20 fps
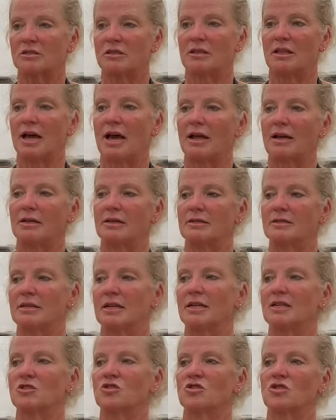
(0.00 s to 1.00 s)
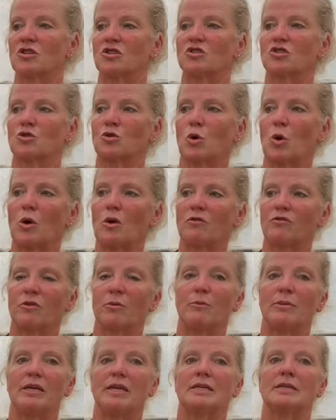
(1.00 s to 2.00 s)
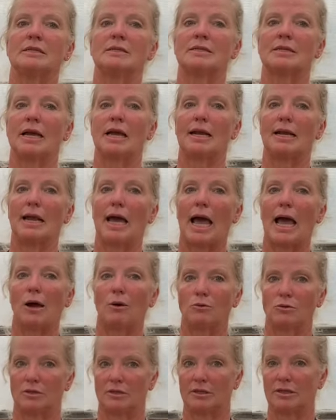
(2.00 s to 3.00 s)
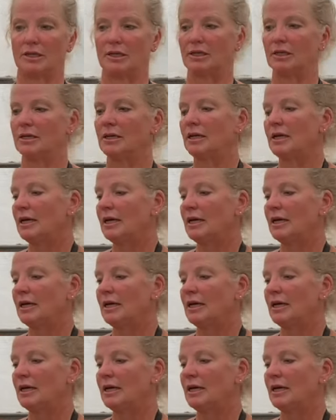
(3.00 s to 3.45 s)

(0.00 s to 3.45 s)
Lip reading: to that is that it starts growing from the inside out again.